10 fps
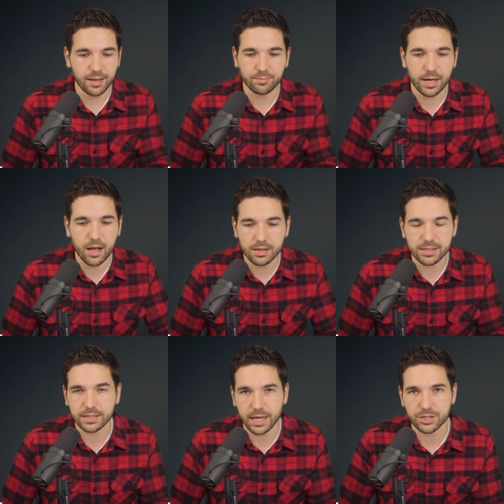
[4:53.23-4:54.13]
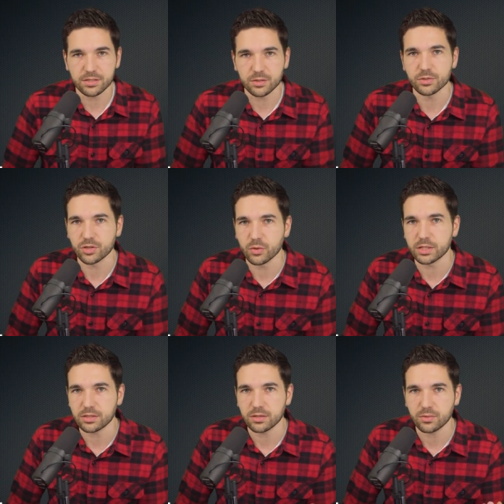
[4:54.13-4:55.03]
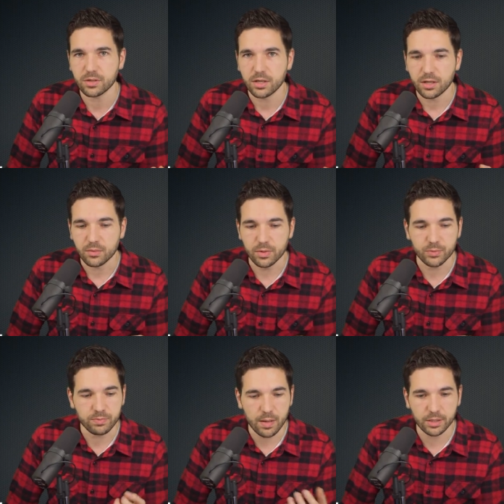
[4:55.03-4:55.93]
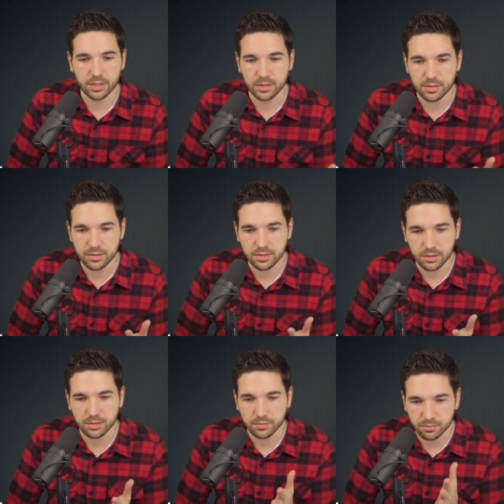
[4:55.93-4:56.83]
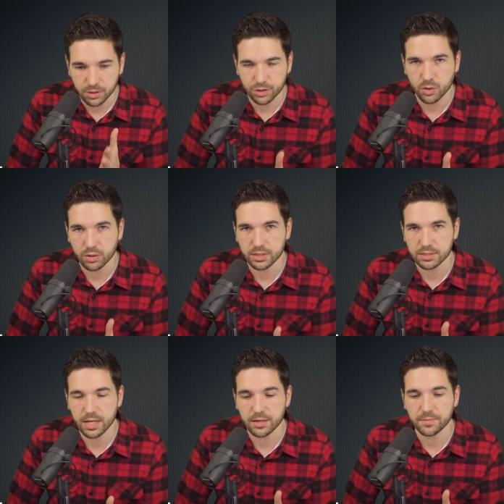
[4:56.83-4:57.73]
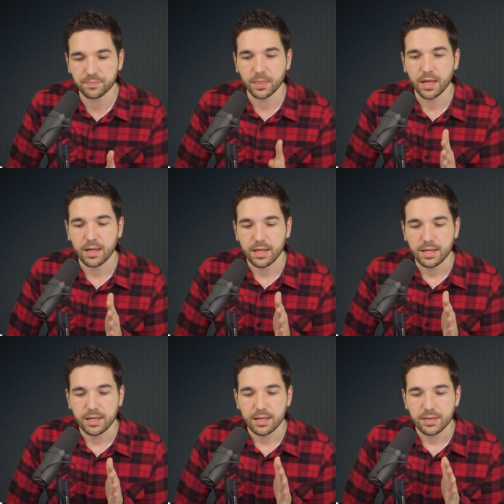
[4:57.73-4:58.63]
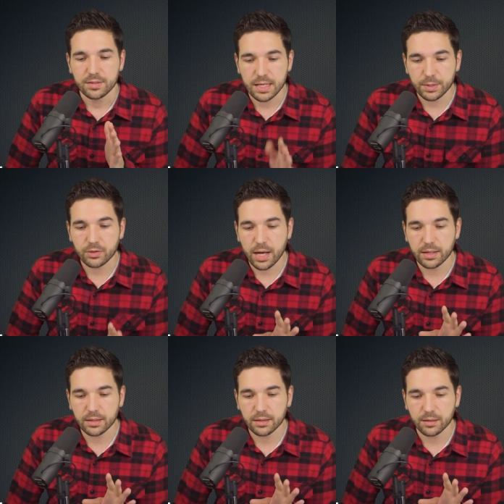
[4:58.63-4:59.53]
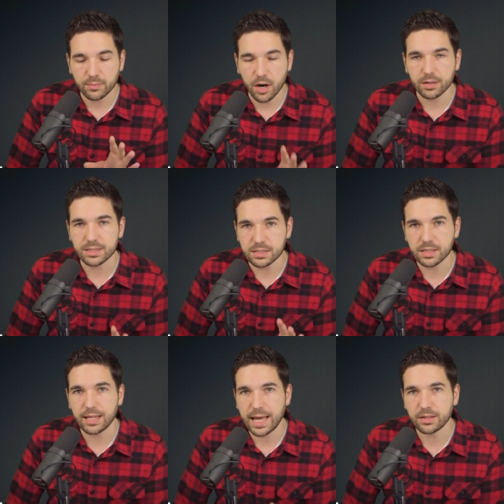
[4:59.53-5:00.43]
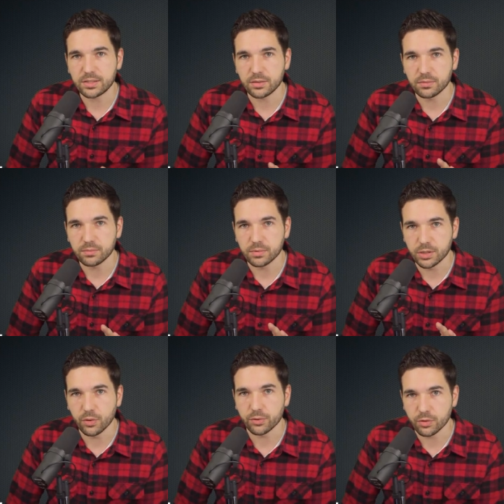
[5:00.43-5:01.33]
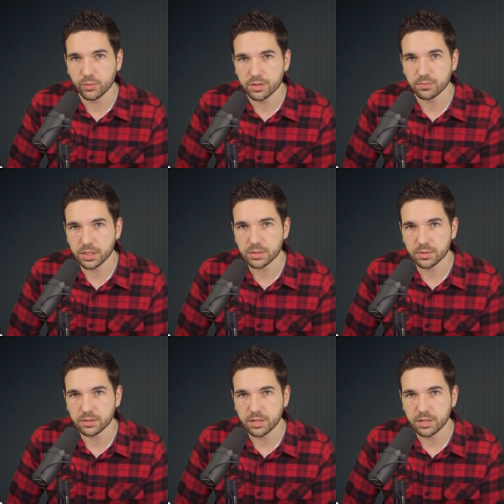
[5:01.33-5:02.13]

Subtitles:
by all indications it was going to, with Republicans controlling the Senate, the Democratic party still had to go through with impeachment.